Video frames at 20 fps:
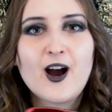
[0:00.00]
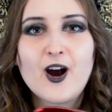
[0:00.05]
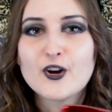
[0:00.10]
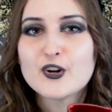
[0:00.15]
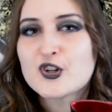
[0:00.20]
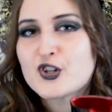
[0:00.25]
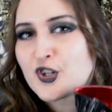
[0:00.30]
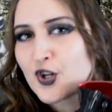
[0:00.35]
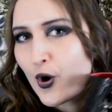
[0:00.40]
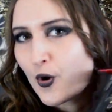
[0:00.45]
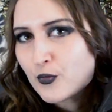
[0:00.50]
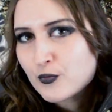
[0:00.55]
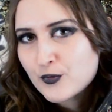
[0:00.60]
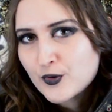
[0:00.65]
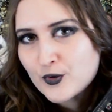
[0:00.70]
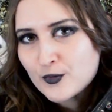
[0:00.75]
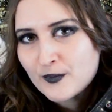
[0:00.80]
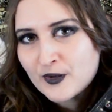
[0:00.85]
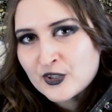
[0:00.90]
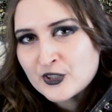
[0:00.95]

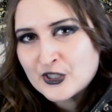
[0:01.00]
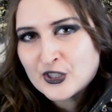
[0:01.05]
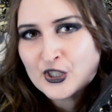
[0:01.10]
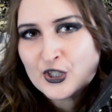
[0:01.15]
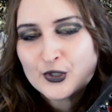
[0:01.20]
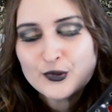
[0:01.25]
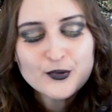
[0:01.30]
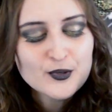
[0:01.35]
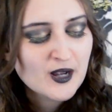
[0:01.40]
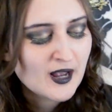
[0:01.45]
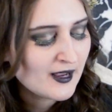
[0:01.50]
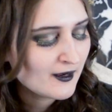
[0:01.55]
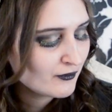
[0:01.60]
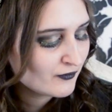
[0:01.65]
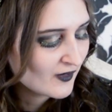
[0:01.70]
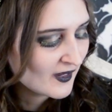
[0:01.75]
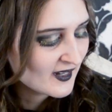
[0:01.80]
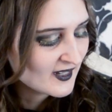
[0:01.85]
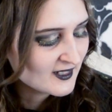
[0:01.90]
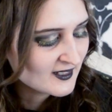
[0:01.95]
showroom shoe, I
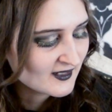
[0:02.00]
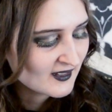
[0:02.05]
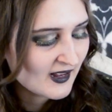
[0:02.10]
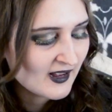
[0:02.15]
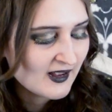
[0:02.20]
find.